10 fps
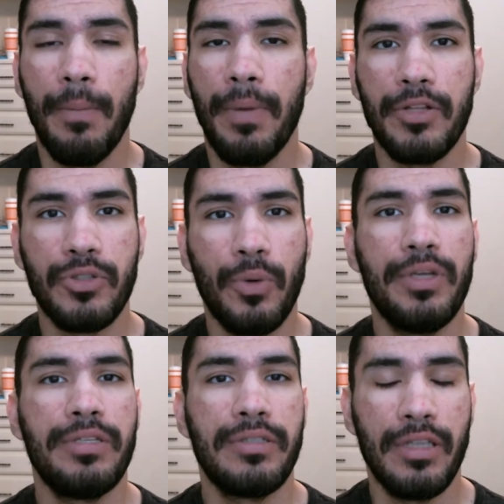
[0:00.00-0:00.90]
but it's
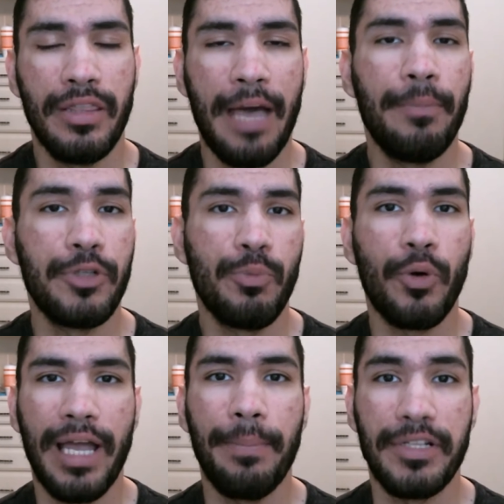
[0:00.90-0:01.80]
always that much
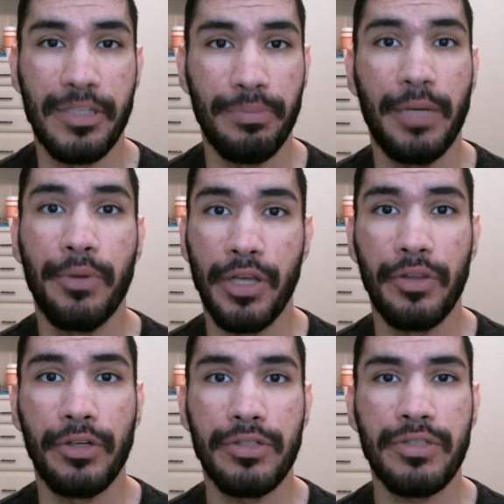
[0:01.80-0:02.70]
more epic to play with
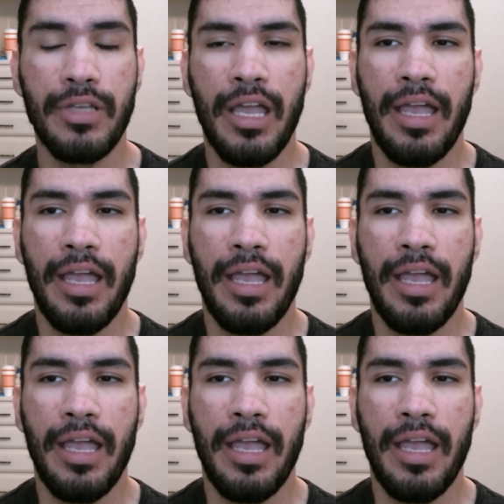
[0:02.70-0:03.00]
others.